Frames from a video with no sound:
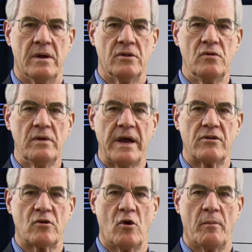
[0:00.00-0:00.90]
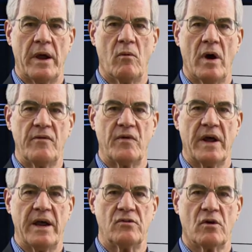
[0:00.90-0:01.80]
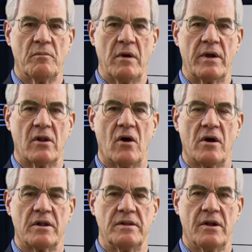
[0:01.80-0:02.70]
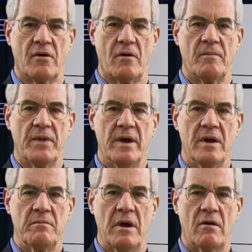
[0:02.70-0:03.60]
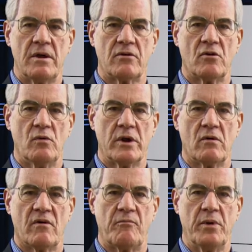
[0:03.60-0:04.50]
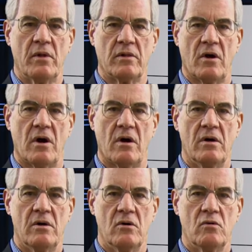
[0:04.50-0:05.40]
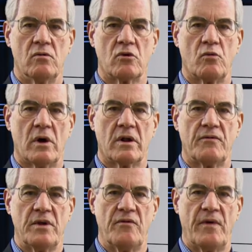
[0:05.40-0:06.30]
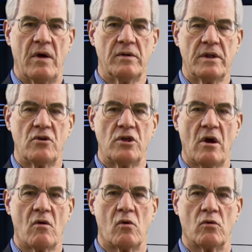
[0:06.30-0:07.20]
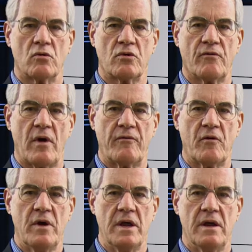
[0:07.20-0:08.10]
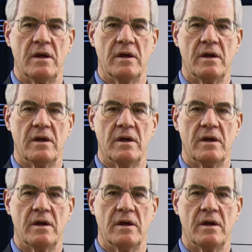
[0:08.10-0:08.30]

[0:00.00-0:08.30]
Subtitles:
Two nights ago, my wife and I took Mary Law to dinner. Mary is the widow of Bill Law, who was one of the founding shareholders of Referee.